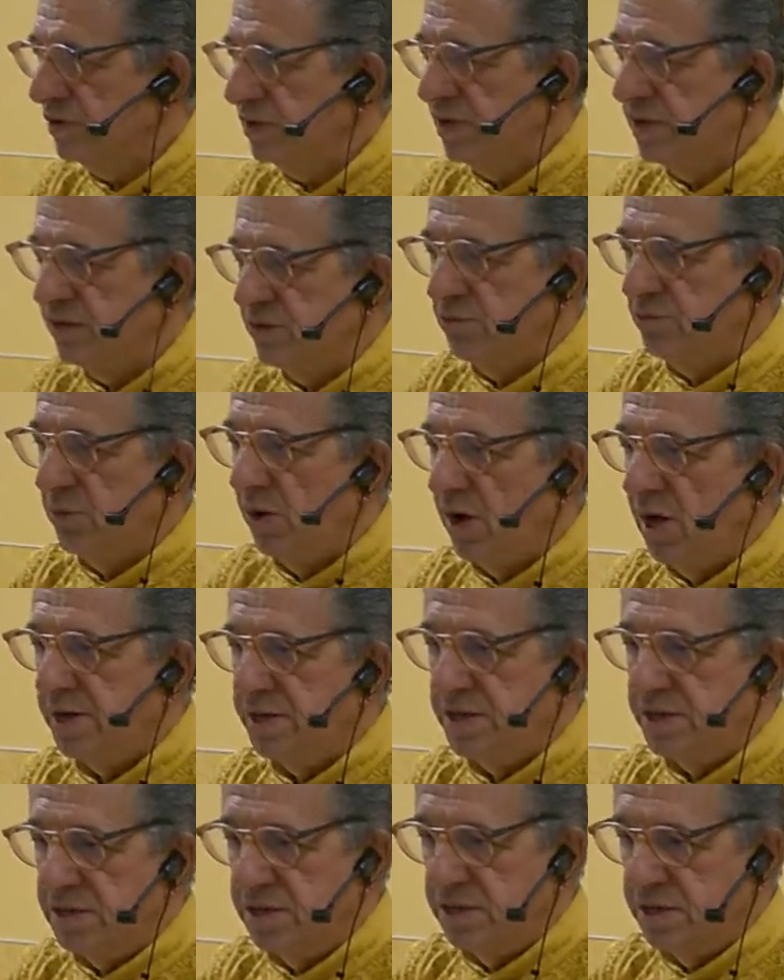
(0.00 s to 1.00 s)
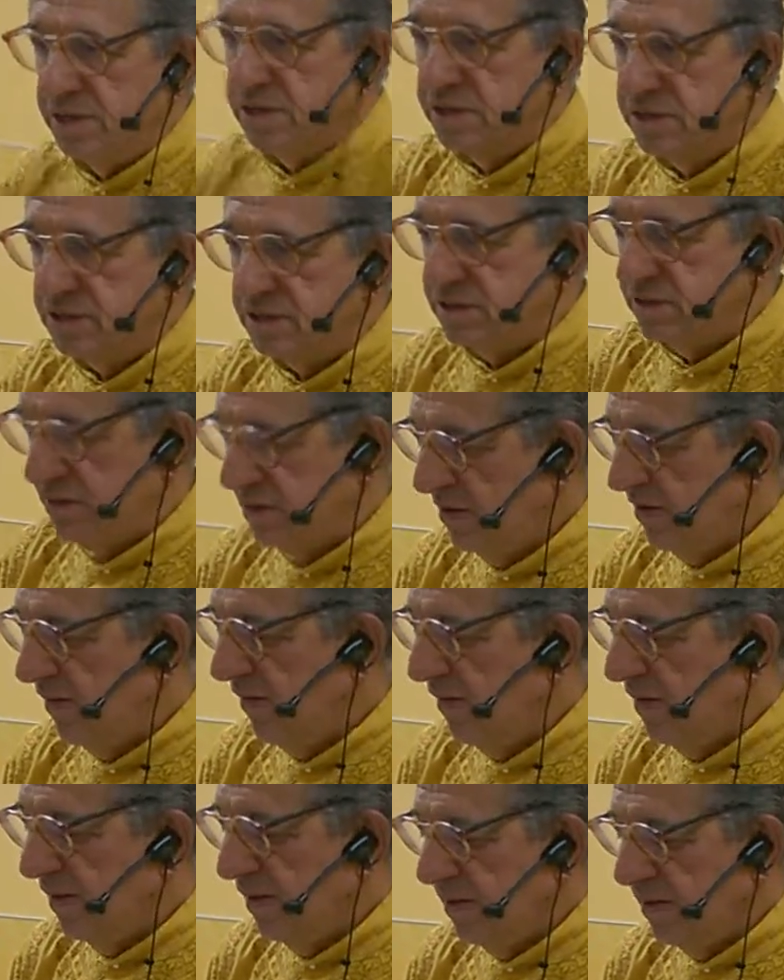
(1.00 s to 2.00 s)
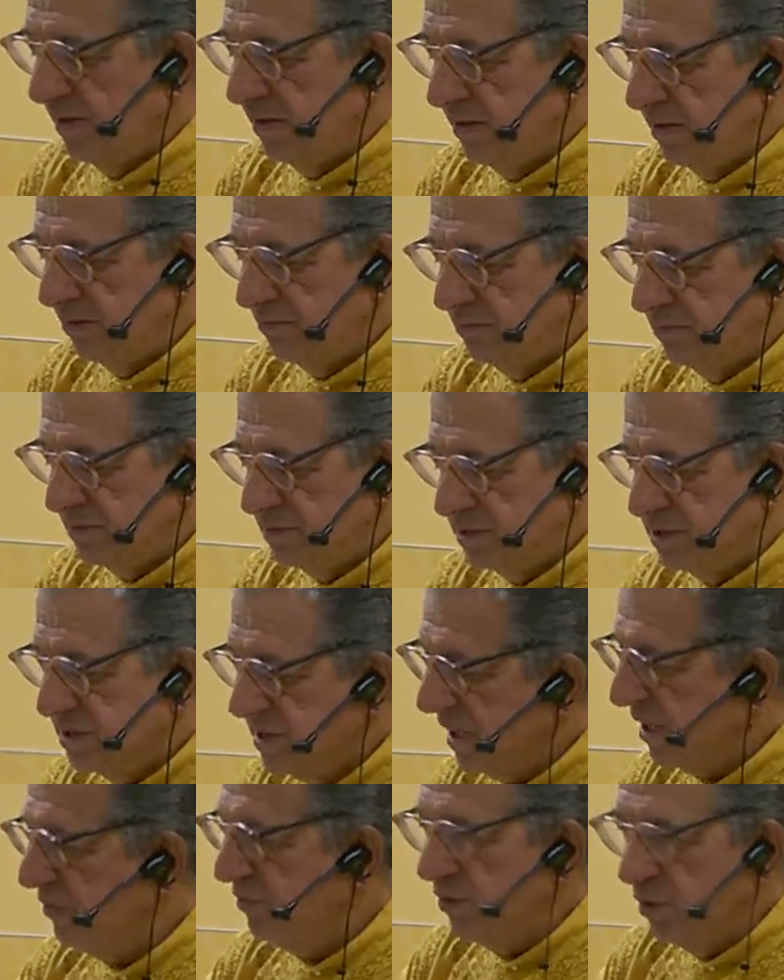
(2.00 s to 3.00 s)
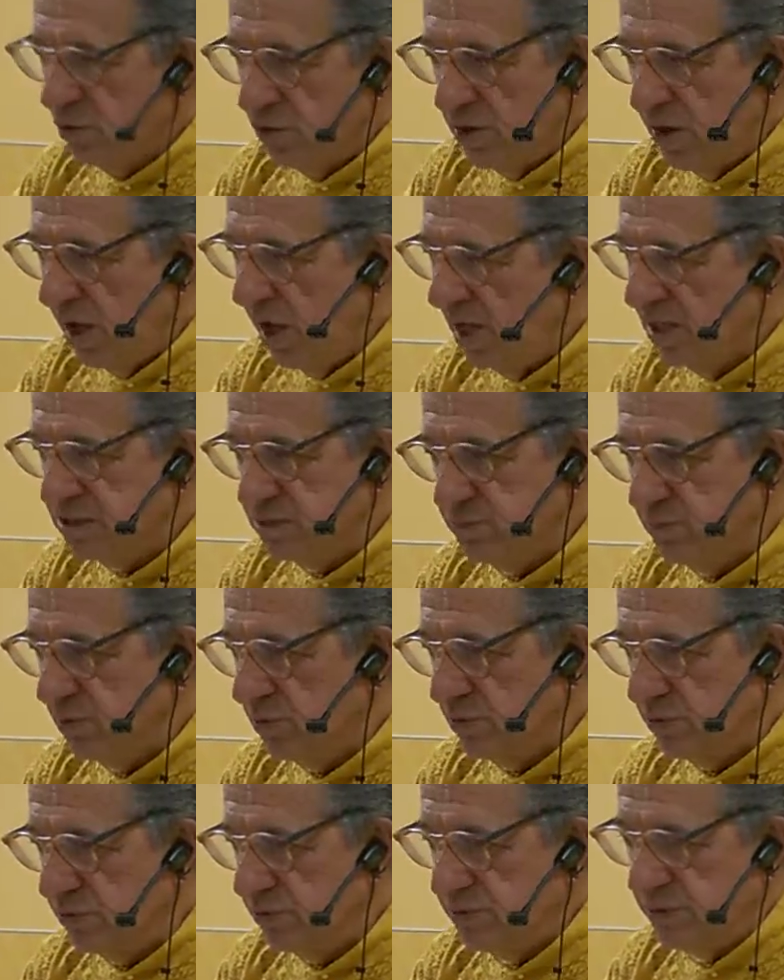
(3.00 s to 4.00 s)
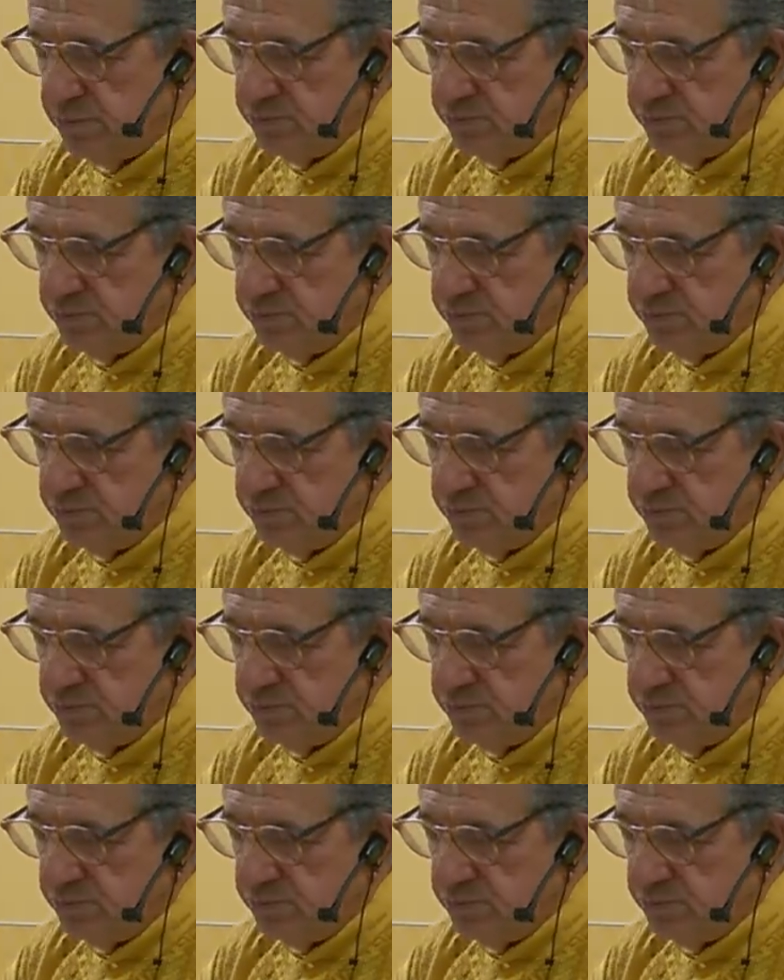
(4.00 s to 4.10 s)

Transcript: that your body needs. Just like if you go to a hospital and